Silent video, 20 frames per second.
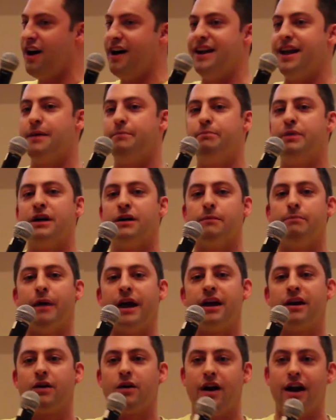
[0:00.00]
on a beer
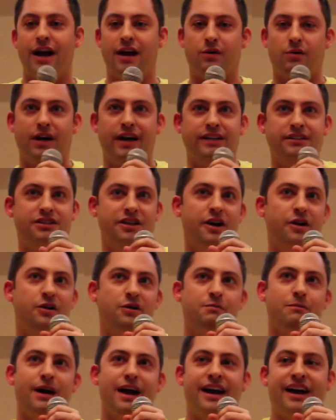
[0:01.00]
bike ride where I
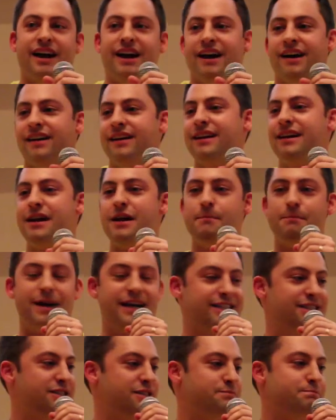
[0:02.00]
towed my
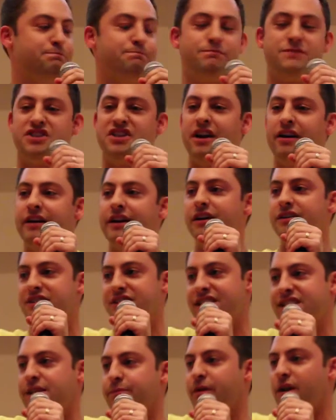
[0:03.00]
stereo
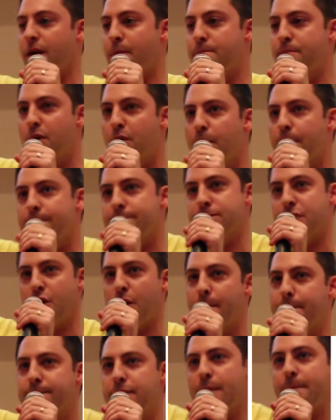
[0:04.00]
system. We're like boom,
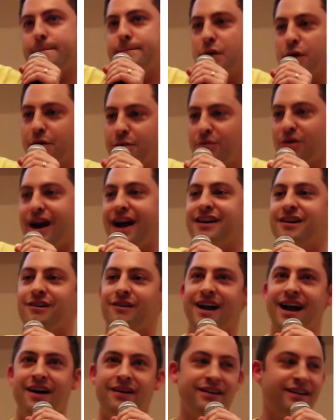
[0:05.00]
ba-doom, boom, boom, riding
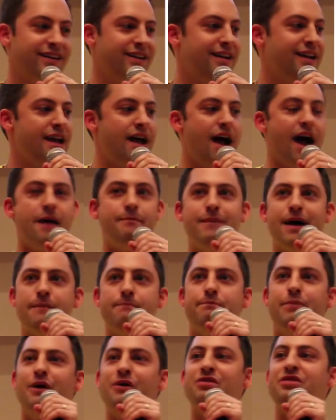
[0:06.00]
around. I
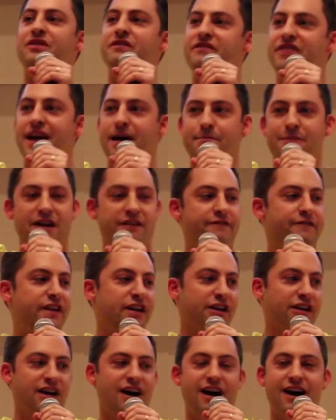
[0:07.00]
met both of them at
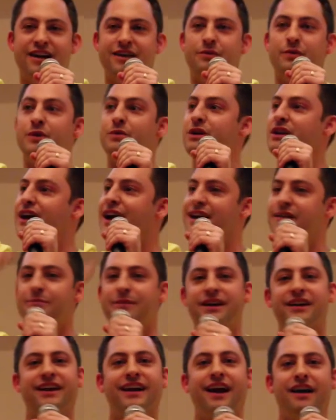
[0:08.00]
FinCon, and we would not have
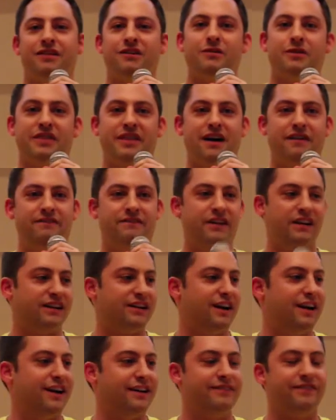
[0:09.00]
been together without
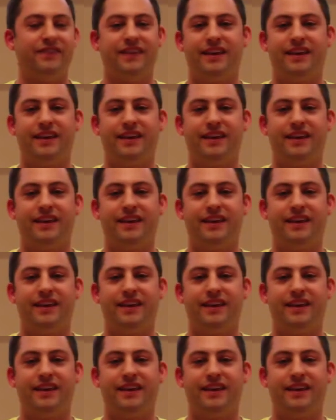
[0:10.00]
FinCon.